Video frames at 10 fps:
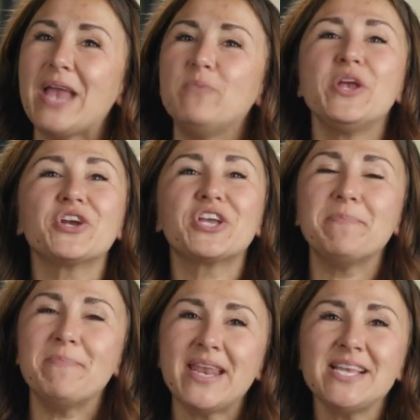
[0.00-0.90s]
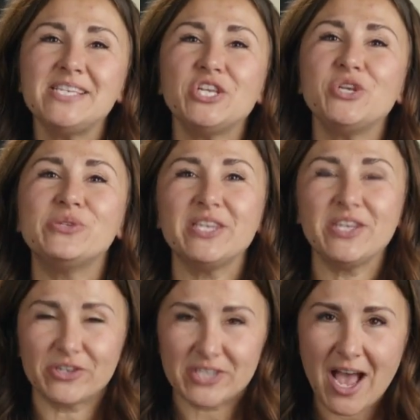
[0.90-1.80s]
and we are committed to using
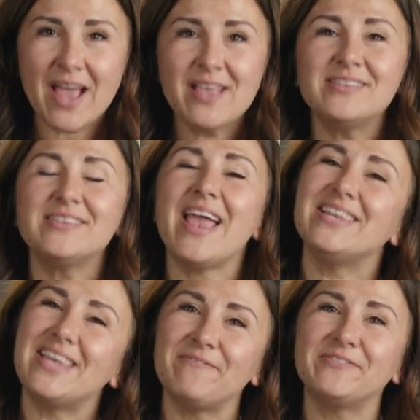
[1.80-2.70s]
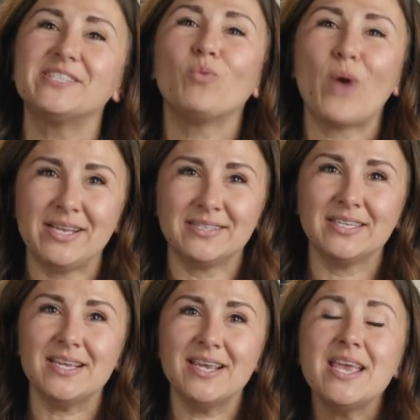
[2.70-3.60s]
your tithes and gifts
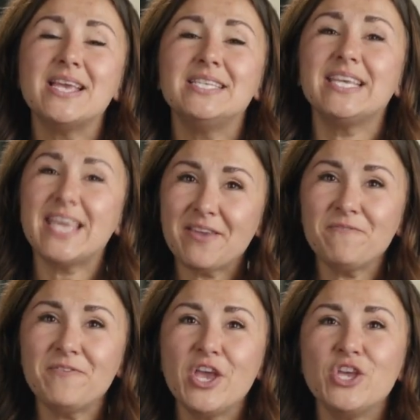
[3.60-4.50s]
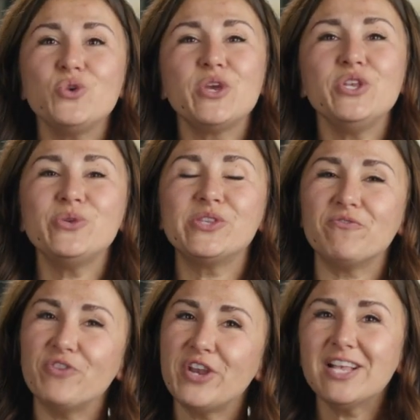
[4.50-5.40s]
wisely. To give, you can use the
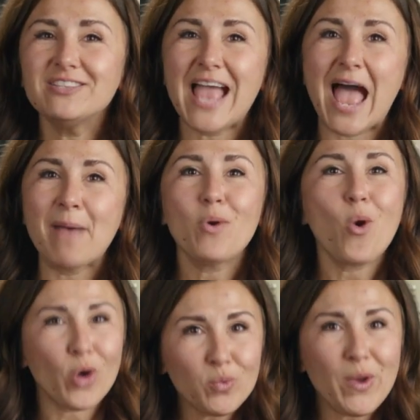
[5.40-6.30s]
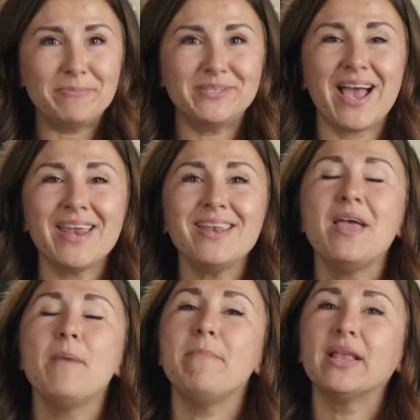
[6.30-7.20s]
Foothills app or website,
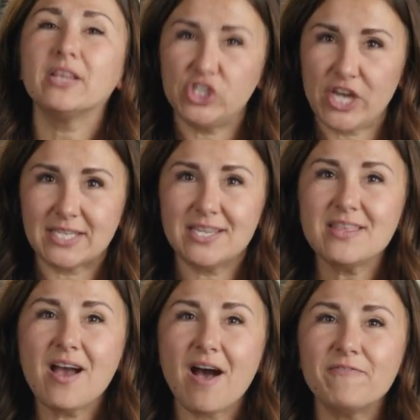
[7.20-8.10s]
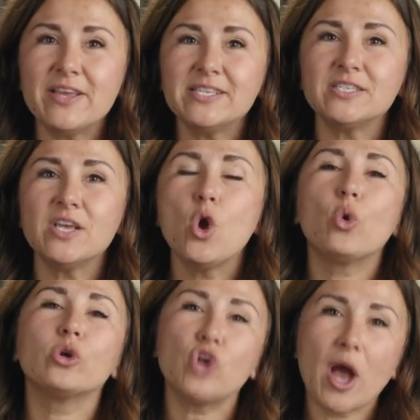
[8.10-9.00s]
mail a check to the office,
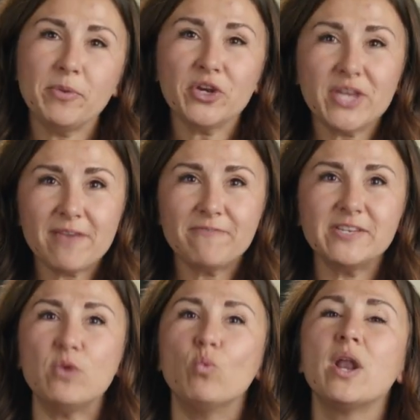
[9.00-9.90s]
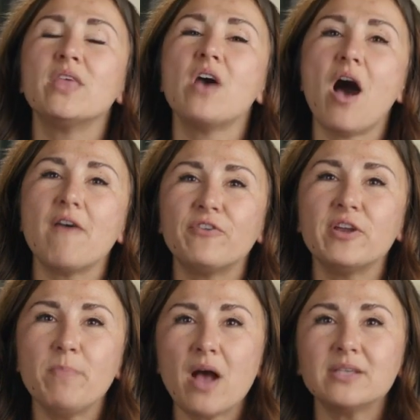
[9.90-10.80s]
or drop your gift in one of the
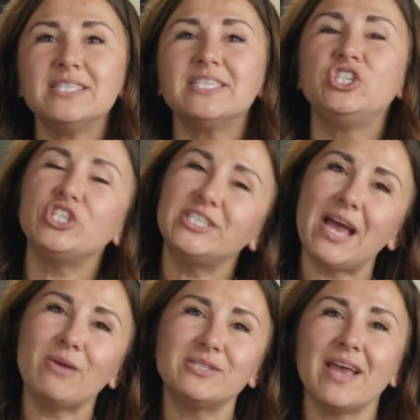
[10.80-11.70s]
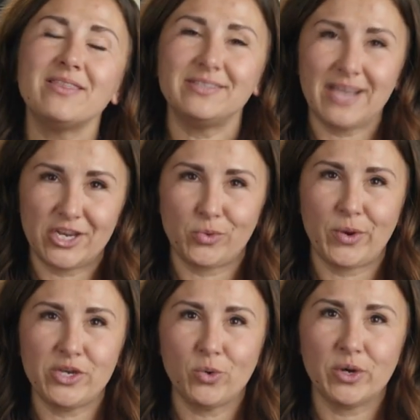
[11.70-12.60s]
offering boxes just outside the
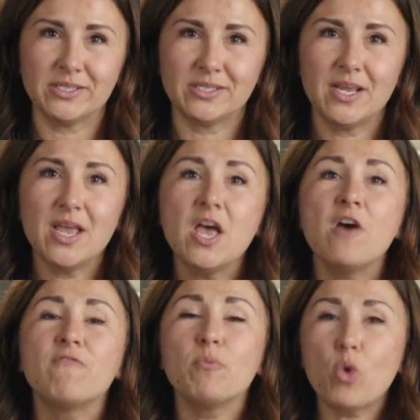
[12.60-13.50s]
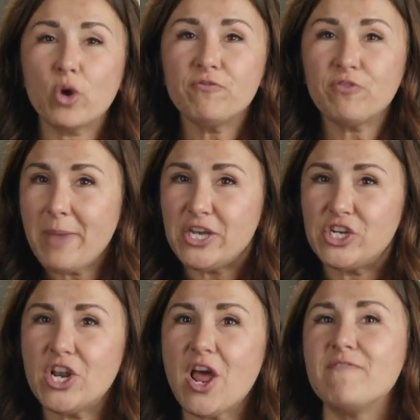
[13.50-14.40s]
sanctuary doors. For more
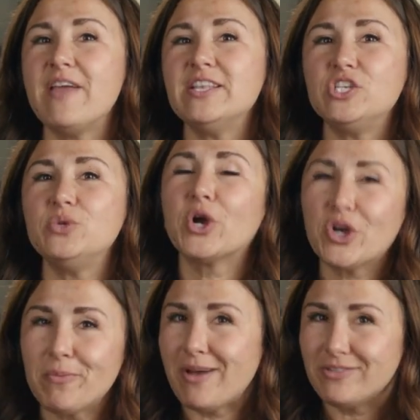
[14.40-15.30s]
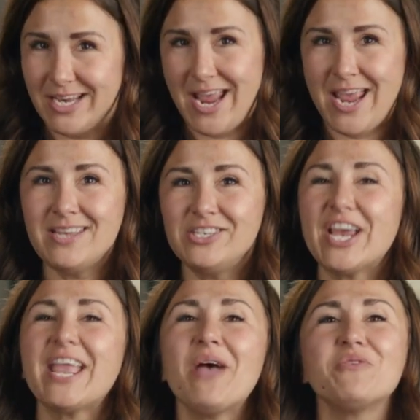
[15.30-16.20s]
information on events you heard about today,
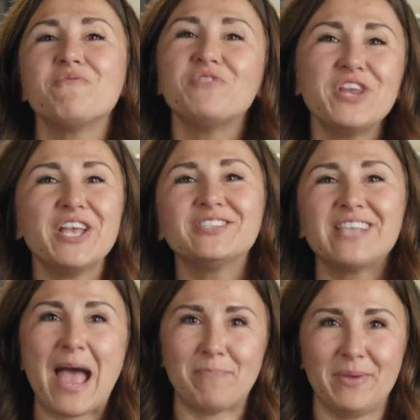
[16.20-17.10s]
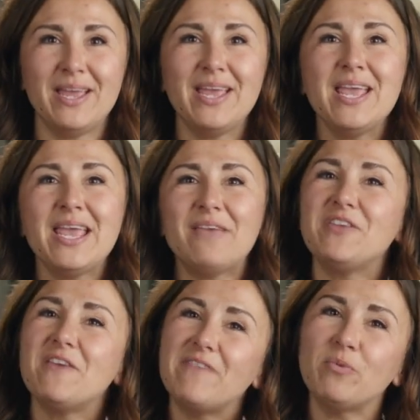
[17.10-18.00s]
check out the Foothills app. If
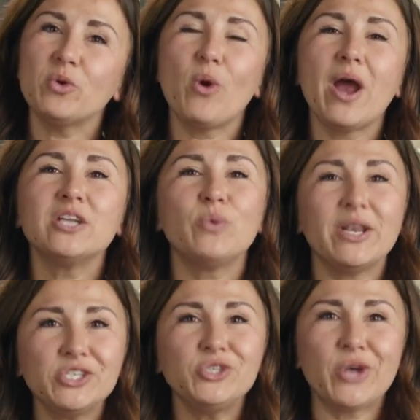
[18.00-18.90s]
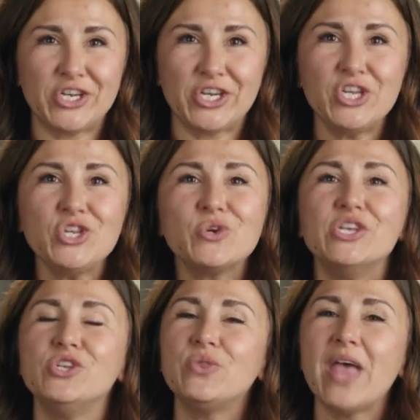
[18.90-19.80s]
the event requires registration, you
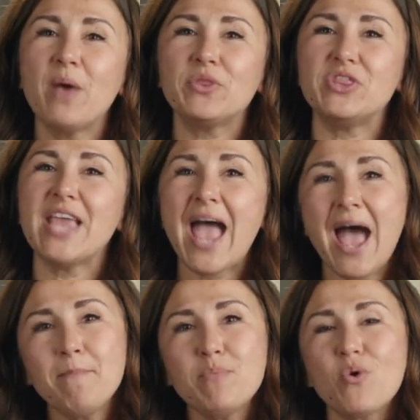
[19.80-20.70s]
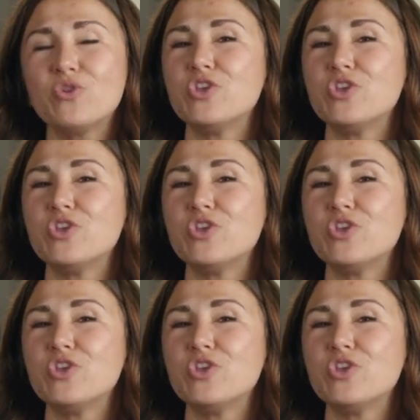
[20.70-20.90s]
can do that with the app or